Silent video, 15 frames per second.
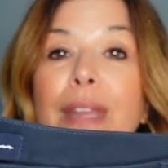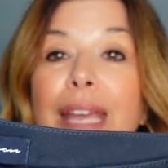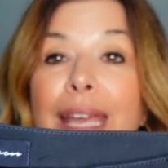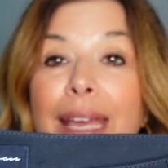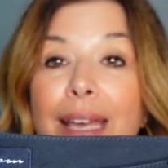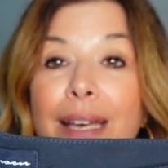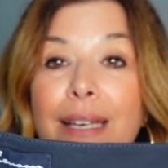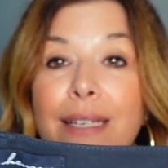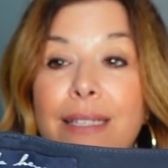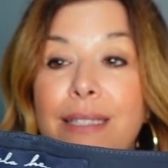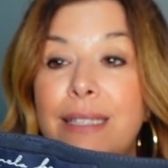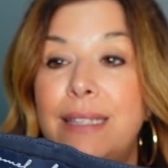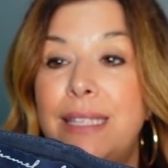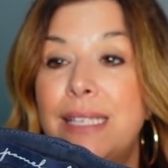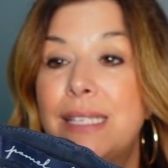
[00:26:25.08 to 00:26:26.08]
And
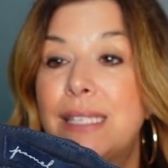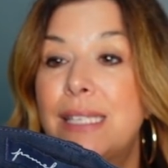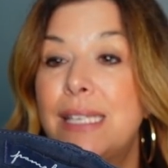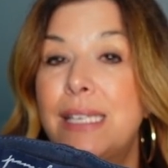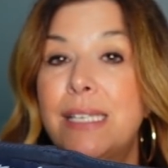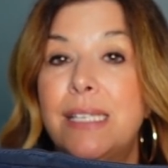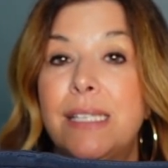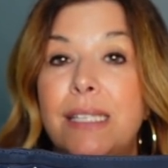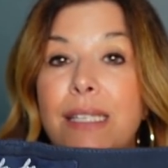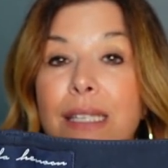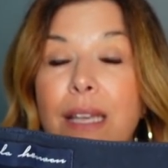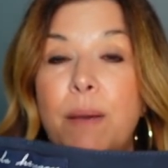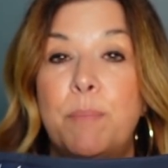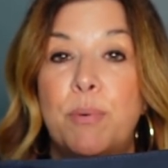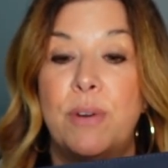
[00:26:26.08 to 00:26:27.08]
this
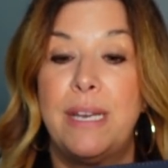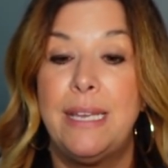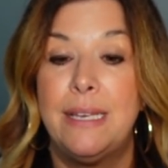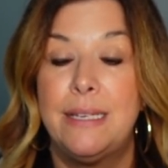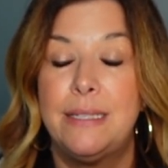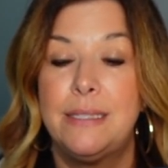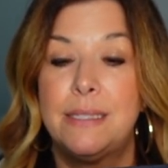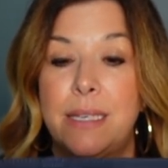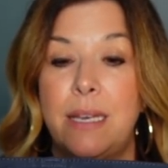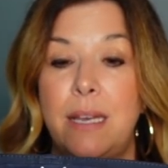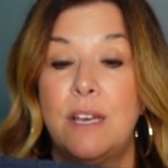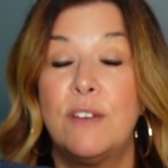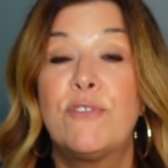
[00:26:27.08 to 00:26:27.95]
is a brand uh,